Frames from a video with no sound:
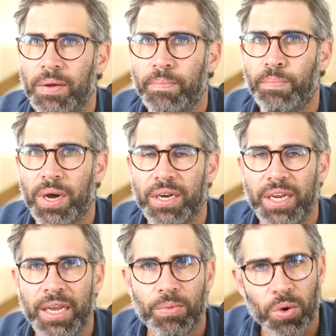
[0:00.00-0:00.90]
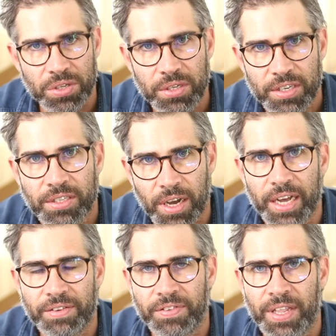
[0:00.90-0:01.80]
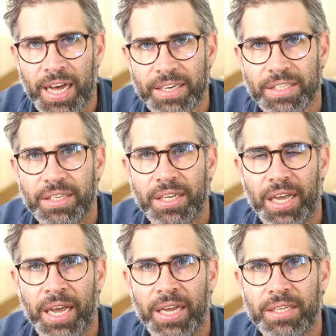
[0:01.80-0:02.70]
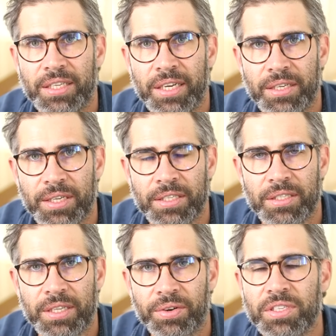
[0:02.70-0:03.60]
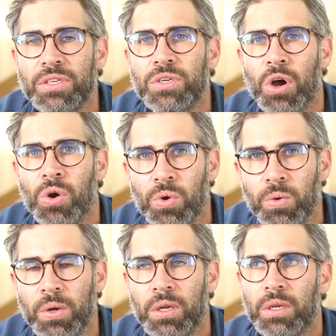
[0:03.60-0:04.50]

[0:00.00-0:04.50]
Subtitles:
But it wasn't designed for that, and there is no